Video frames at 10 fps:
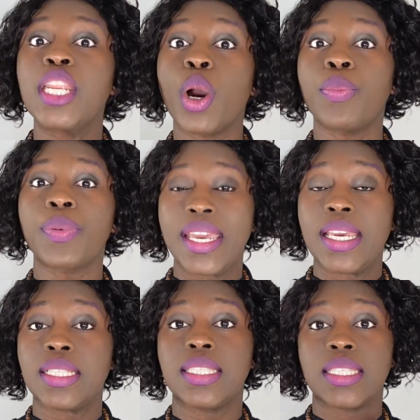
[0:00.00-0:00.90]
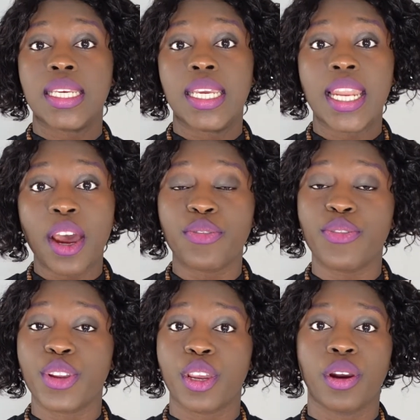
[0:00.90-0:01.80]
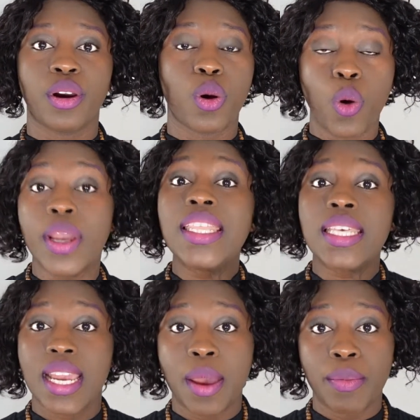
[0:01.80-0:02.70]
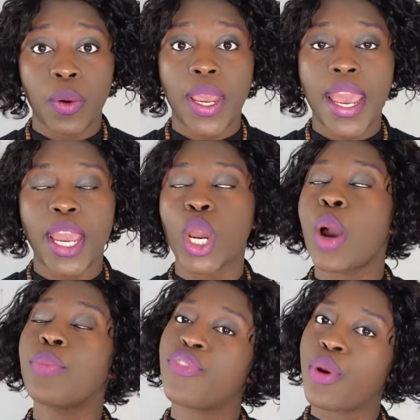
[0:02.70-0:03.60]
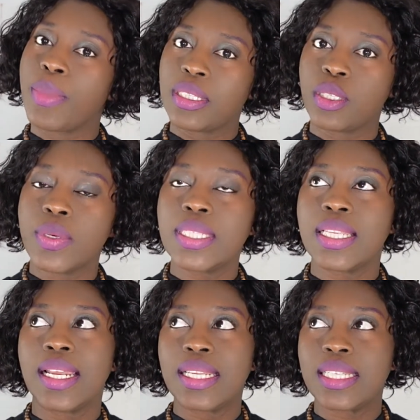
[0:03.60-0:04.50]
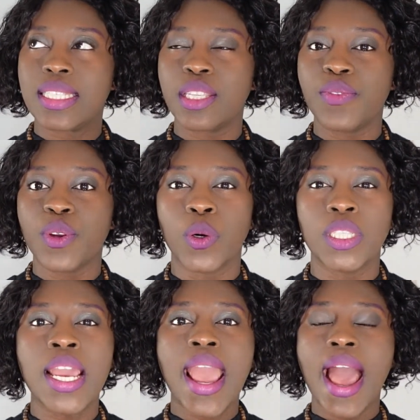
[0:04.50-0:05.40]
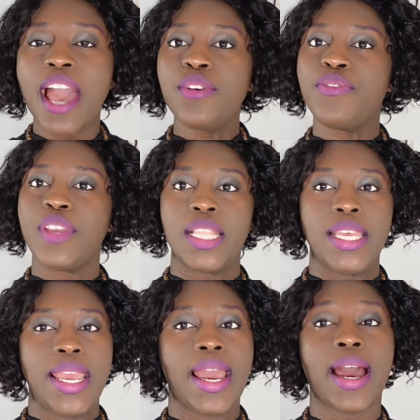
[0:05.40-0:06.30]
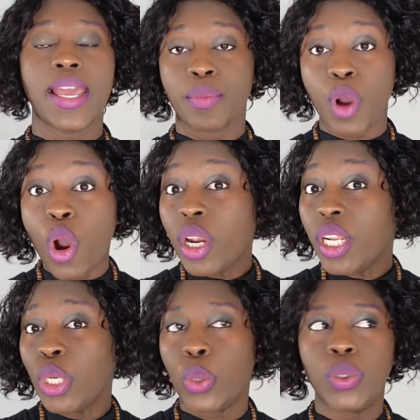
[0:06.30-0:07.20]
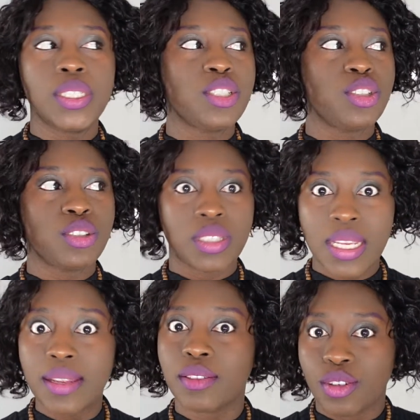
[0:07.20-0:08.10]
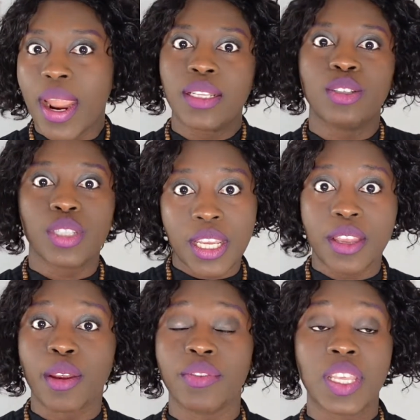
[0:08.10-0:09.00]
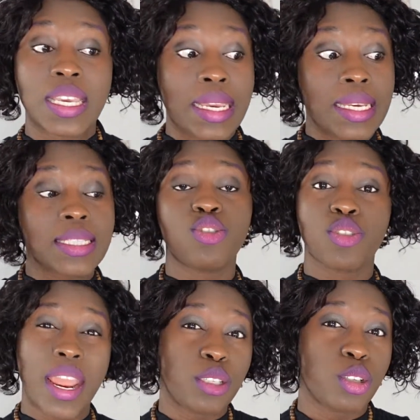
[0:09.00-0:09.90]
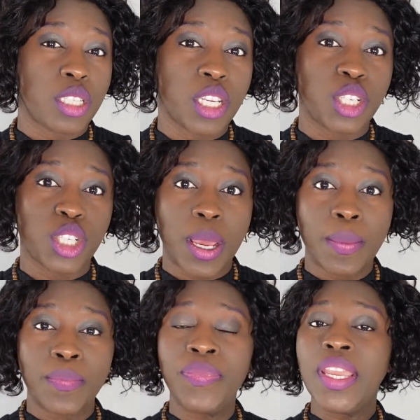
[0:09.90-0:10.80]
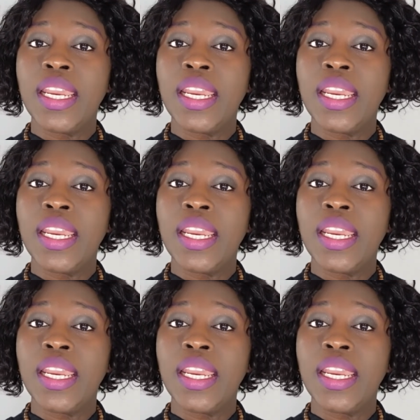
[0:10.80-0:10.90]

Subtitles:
up kids in Africa or in the Gambia where I come from and Switzerland, it's difficult. I feel here I am all alone trying to take care of the kids, trying to teach them